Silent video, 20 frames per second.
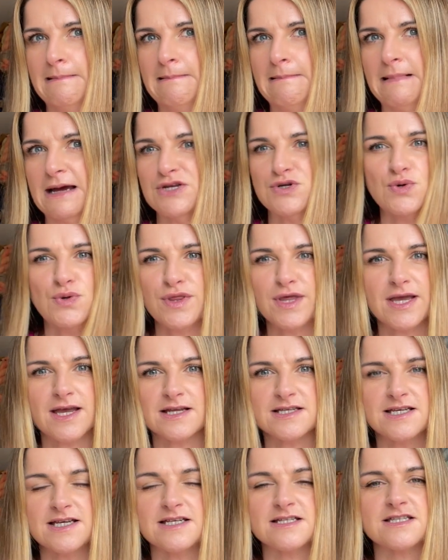I don't think I
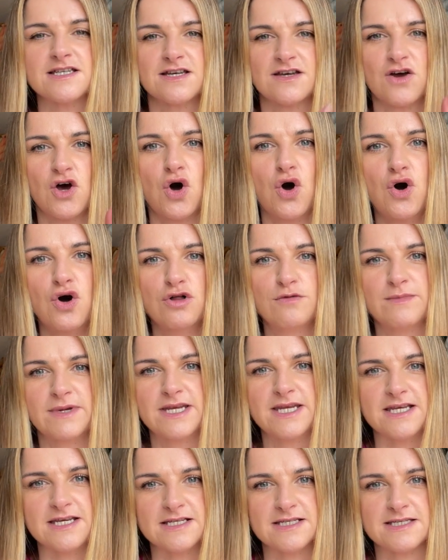did. All
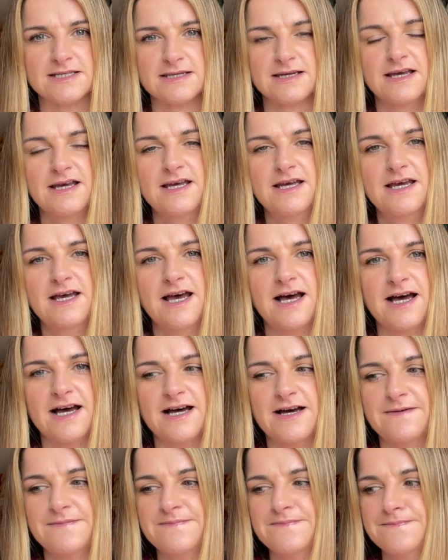minis.
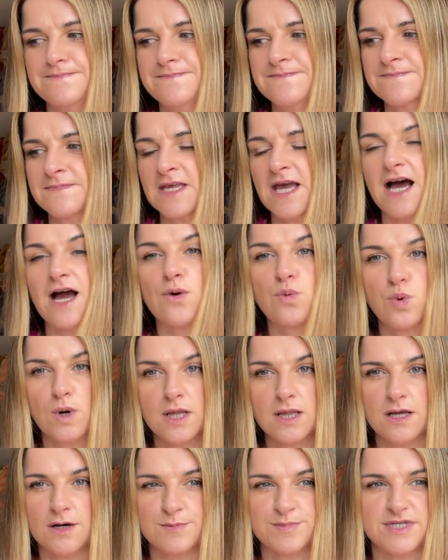I
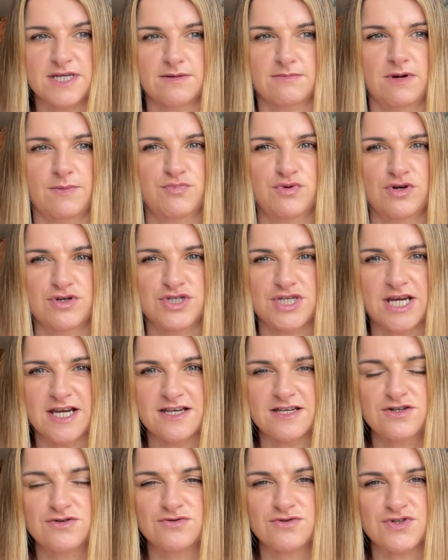will update my
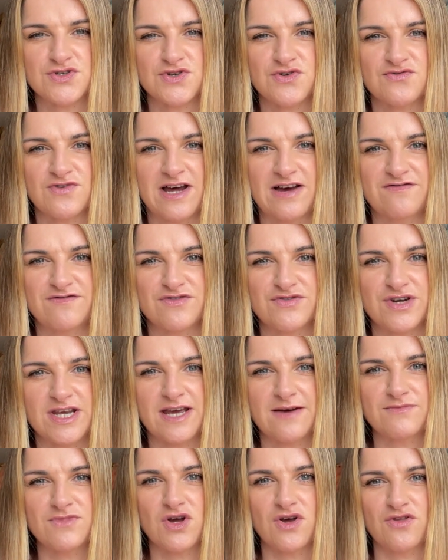project notes on Ravelry.
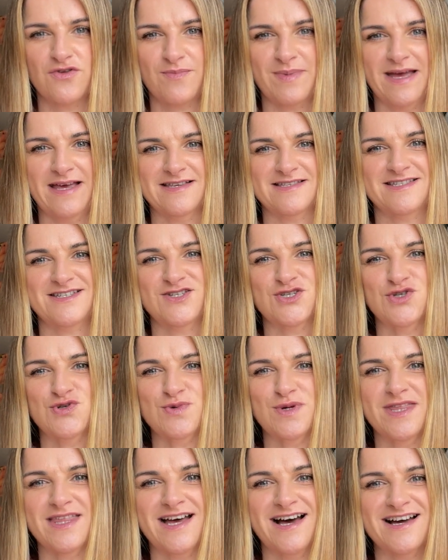I'm not the best at
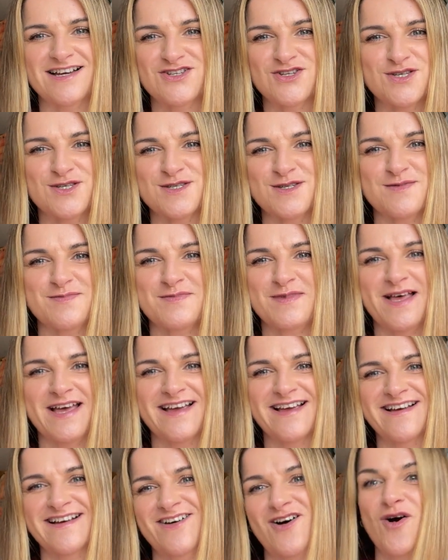doing that. I just am
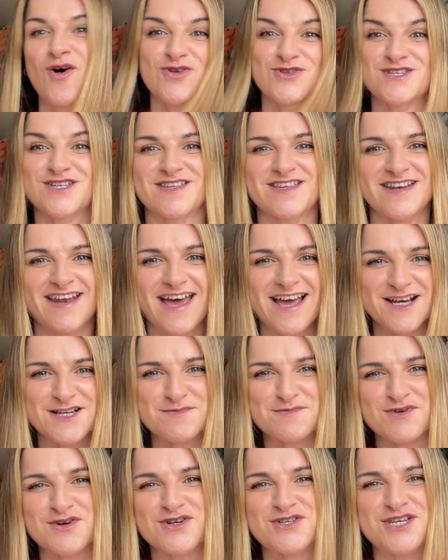like on to the next
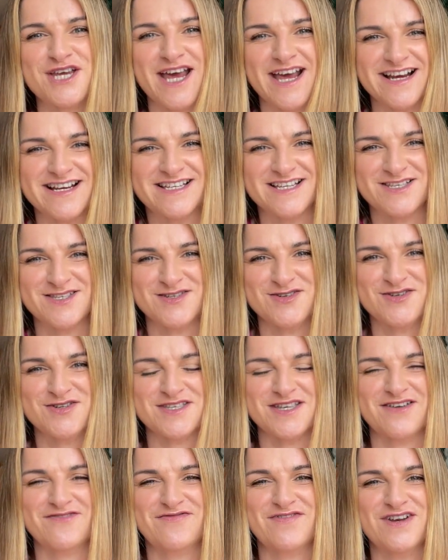project as soon
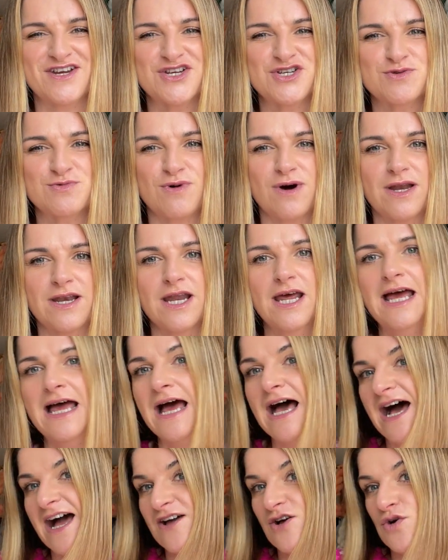as I finish one.
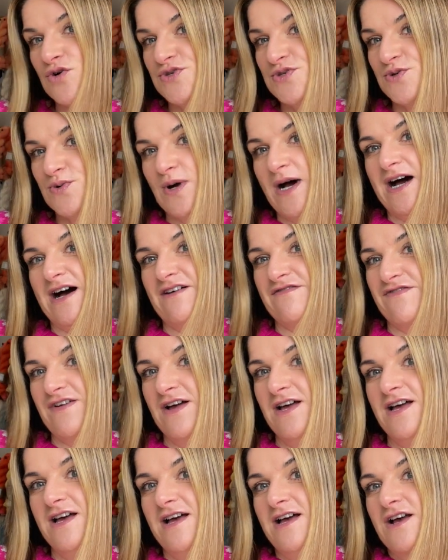I also have
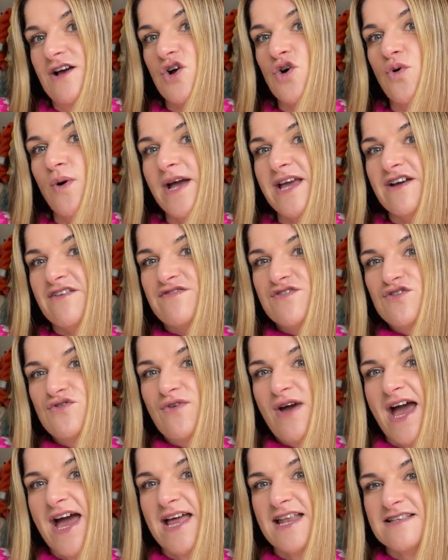quite a few
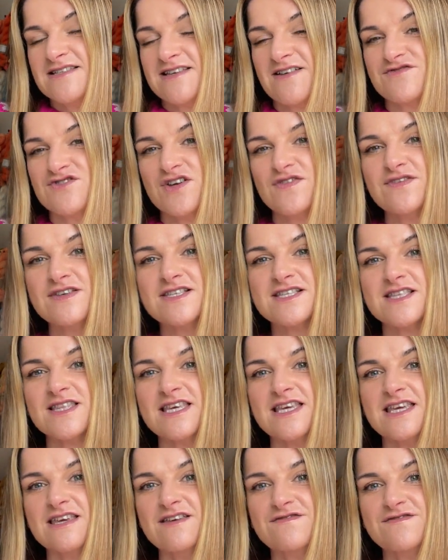ends. I've done the
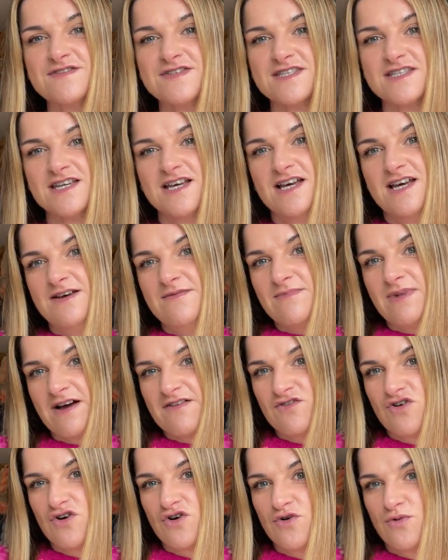sleeves, but
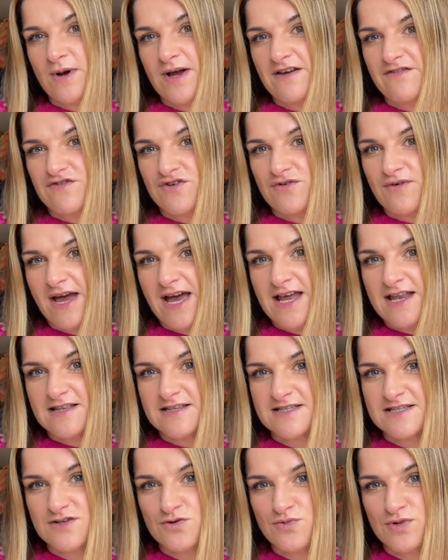I've got quite a few
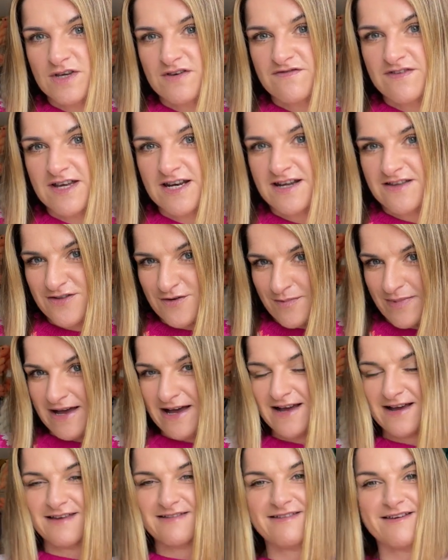ends to weave in at the
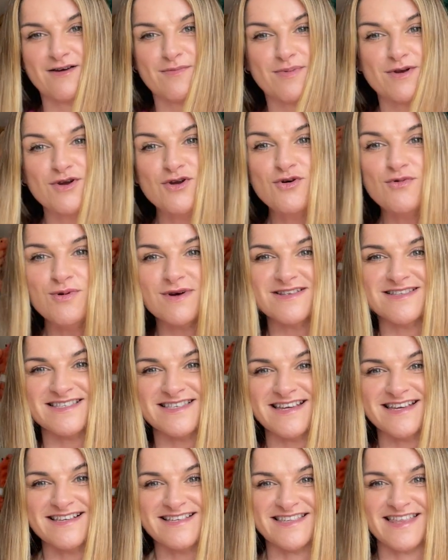back there. But no one
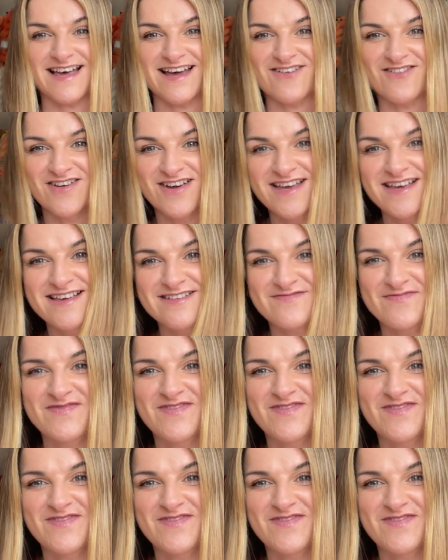sees that, right?